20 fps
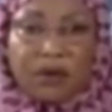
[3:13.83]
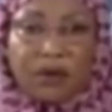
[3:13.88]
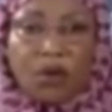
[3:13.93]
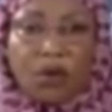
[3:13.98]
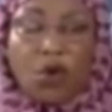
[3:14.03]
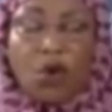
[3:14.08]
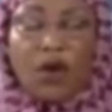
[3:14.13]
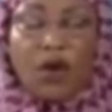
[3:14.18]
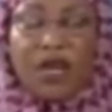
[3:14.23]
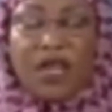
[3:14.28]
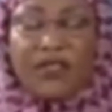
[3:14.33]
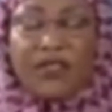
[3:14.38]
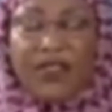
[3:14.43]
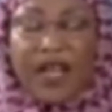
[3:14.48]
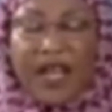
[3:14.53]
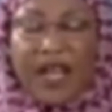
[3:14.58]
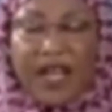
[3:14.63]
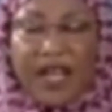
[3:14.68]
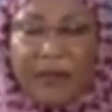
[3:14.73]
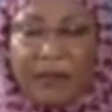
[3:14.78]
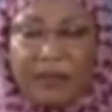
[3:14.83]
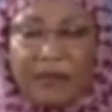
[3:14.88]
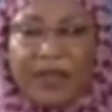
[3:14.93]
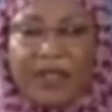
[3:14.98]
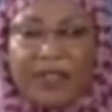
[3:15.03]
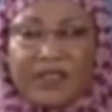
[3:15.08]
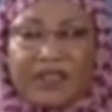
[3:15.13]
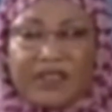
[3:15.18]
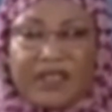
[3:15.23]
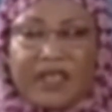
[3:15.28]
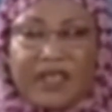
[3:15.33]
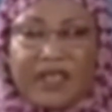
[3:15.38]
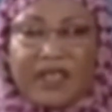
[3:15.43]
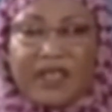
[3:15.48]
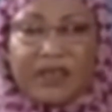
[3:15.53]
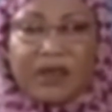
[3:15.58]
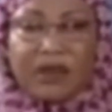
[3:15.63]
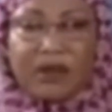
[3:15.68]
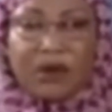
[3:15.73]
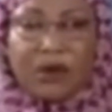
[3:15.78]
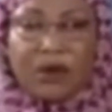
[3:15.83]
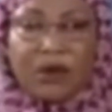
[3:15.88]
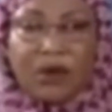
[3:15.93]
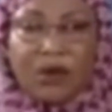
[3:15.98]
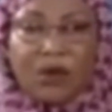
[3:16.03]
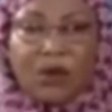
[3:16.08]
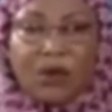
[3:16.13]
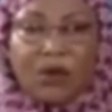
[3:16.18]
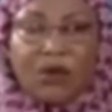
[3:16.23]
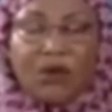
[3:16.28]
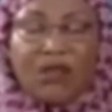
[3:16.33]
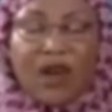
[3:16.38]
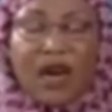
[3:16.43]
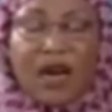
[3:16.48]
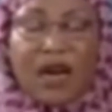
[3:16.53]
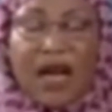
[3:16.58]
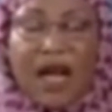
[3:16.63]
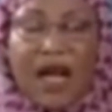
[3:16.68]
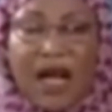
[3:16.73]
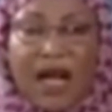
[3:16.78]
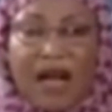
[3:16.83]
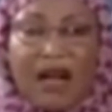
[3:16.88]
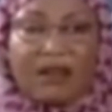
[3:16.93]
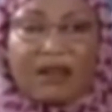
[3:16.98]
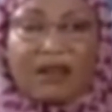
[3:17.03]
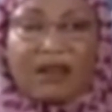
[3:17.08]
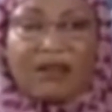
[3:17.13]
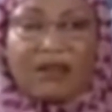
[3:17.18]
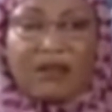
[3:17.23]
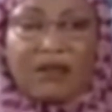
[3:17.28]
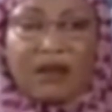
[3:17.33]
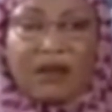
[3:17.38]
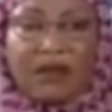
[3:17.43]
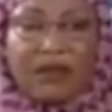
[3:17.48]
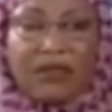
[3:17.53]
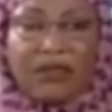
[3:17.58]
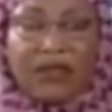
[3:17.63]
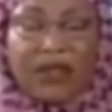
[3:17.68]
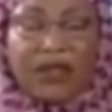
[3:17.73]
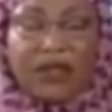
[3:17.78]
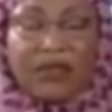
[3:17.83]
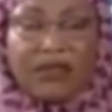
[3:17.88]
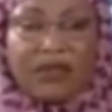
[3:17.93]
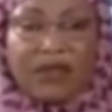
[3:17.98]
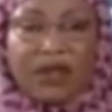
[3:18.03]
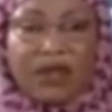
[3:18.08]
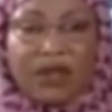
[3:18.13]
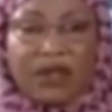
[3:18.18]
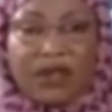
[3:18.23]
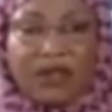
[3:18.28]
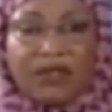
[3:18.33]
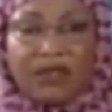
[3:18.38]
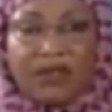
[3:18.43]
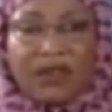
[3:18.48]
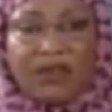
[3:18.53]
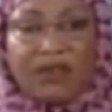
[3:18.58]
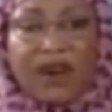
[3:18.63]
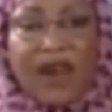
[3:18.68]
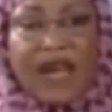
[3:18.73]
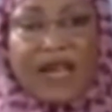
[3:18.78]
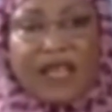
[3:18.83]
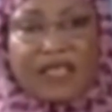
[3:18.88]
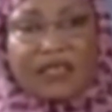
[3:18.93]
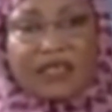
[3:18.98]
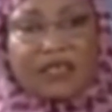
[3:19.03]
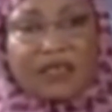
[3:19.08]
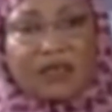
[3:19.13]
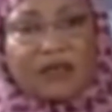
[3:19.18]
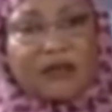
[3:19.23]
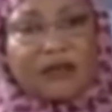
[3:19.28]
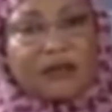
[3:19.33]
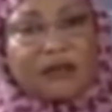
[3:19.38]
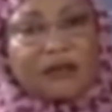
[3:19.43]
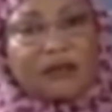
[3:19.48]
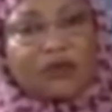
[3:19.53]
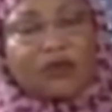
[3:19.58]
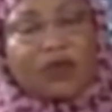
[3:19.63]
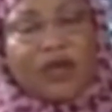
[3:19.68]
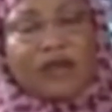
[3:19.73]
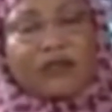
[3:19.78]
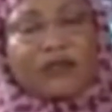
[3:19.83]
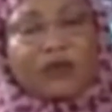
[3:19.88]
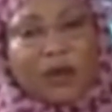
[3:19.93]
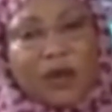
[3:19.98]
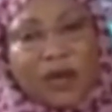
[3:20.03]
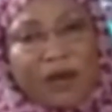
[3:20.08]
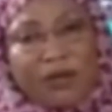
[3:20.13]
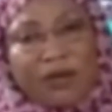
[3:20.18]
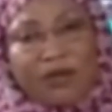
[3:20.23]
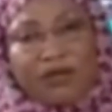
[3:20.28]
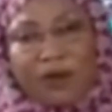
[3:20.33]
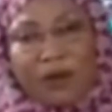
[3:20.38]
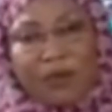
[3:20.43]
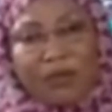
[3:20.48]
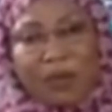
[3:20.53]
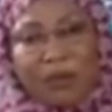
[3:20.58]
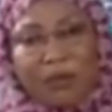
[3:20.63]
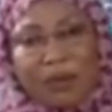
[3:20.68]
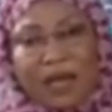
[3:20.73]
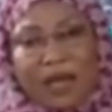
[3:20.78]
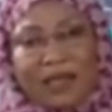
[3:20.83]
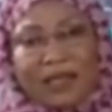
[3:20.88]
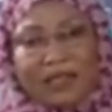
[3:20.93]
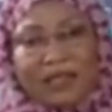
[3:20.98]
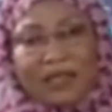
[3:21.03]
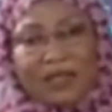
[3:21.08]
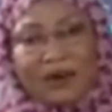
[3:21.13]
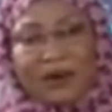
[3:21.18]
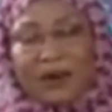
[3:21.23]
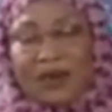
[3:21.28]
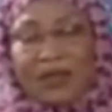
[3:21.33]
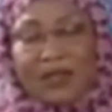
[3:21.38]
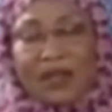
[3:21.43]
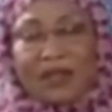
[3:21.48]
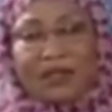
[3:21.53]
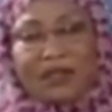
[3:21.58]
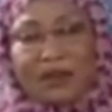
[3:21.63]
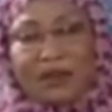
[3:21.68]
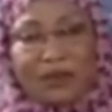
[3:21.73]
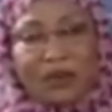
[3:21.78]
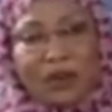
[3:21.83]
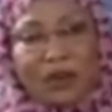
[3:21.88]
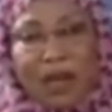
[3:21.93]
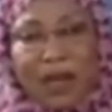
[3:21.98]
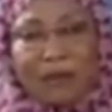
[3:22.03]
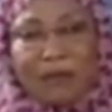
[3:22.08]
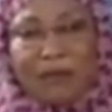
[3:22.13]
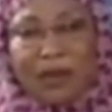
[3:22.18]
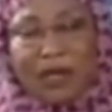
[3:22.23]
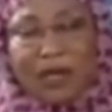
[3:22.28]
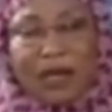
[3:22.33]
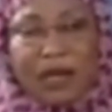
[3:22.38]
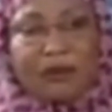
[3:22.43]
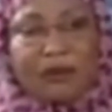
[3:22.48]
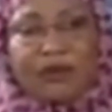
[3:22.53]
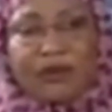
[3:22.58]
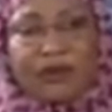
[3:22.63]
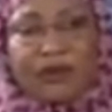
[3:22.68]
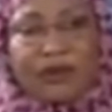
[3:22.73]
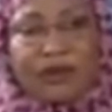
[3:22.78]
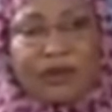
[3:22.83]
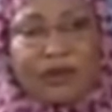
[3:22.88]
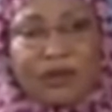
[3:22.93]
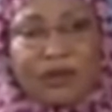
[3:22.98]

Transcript: Only the APC could have had the right to expel me from the party, not the Tinubu Campaign Council.